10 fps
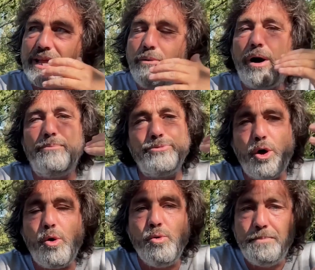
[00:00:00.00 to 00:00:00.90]
well,
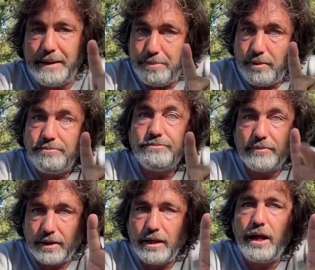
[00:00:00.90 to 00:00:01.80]
not all people,
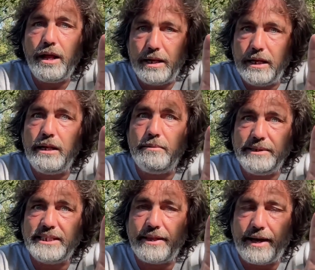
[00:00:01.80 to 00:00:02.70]
uh, let
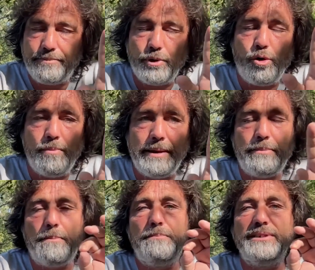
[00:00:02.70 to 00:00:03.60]
me say that not all
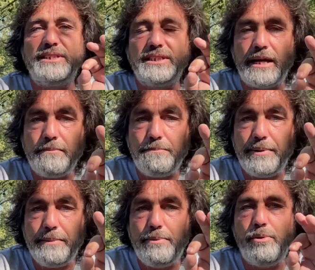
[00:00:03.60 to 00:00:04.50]
people but some
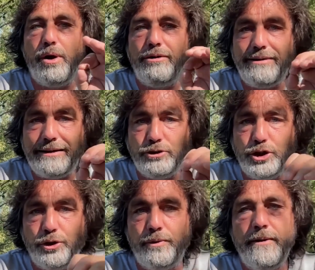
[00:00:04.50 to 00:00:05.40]
people around
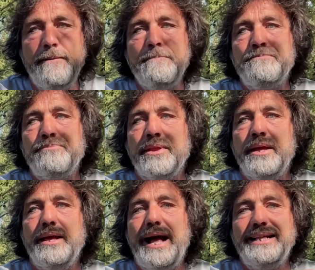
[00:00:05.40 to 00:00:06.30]
you
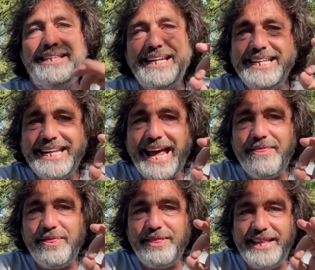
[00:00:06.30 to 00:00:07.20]
didn't get
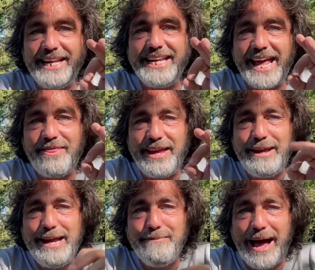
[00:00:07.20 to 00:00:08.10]
didn't get
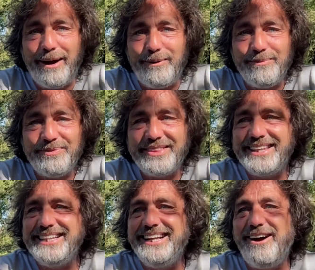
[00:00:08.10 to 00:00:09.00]
the email
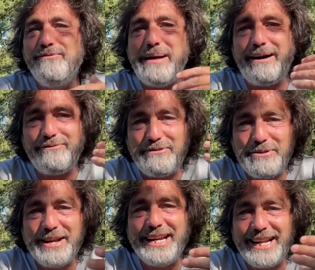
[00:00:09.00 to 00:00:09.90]
about
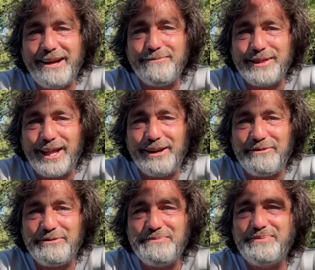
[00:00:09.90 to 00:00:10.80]
falling in love with
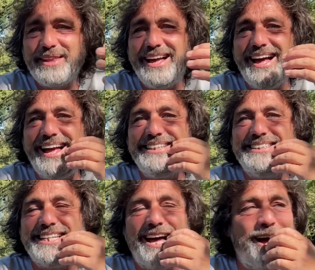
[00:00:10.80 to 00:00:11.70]
life
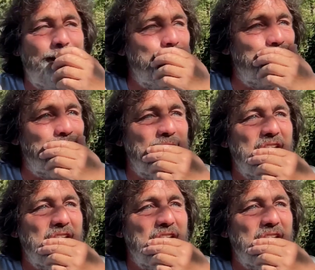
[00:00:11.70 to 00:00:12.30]
and um,